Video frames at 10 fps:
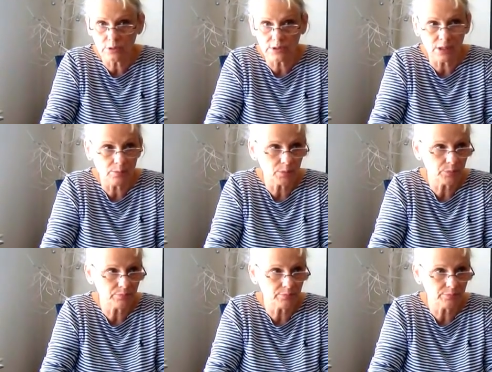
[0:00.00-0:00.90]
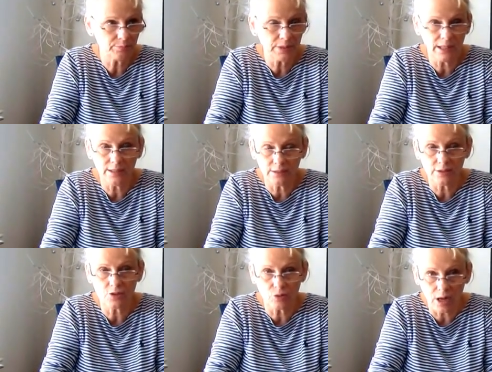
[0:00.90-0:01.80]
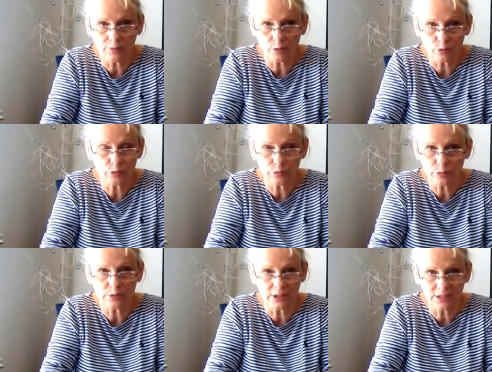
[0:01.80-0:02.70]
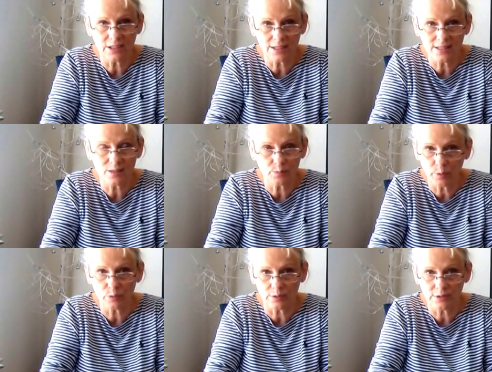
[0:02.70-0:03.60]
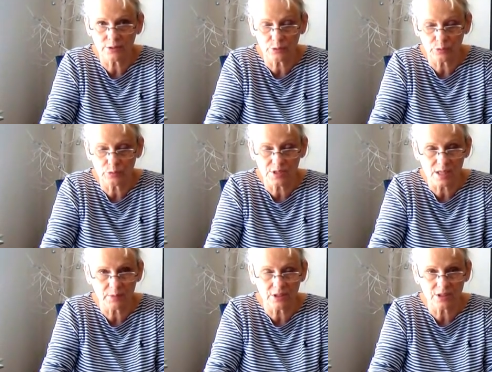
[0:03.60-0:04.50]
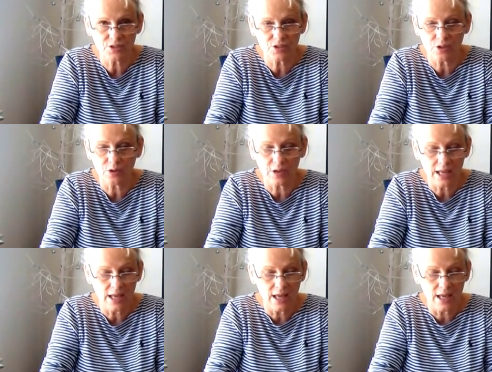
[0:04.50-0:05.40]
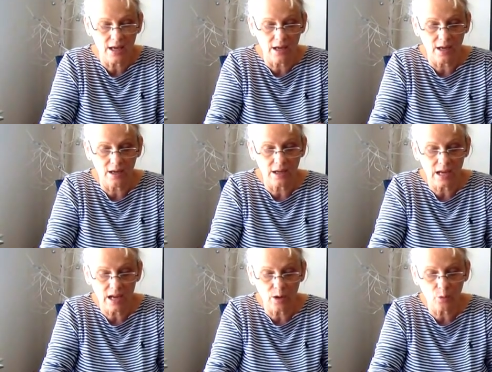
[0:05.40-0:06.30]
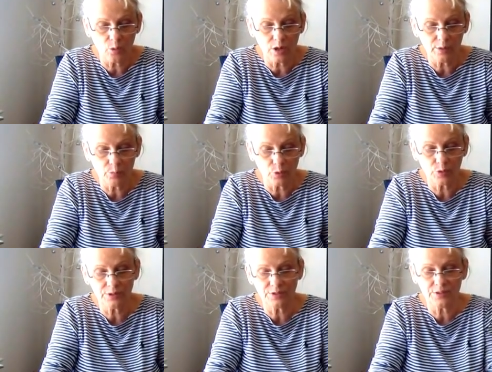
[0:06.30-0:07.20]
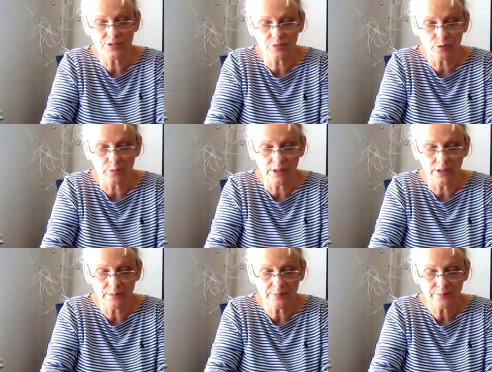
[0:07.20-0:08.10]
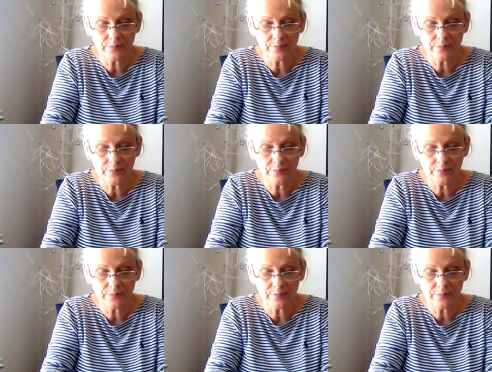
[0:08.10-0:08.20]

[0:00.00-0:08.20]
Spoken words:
that I'm planning the travel to Netherlands and Poland to do seminars. So how important is for me